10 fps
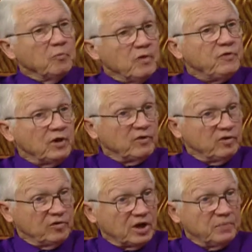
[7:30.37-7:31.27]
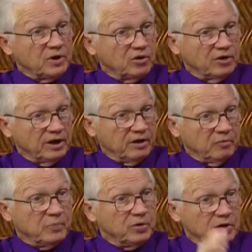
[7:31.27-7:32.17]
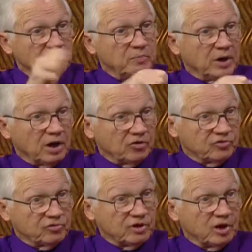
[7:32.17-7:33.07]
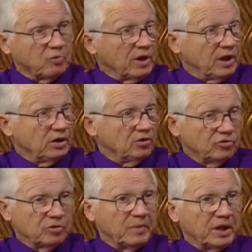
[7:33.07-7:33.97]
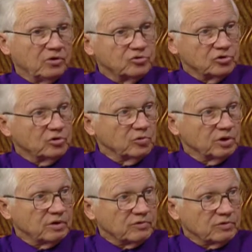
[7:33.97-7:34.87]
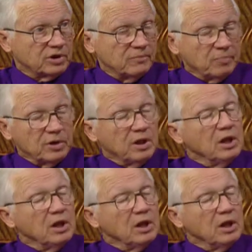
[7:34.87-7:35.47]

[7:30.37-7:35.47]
We fill the comment card out. We put mm it in the mm-hmm. box, okay, yeah. or we hand mm it mm-hmm. to the manager right. or whatever, right? Yeah.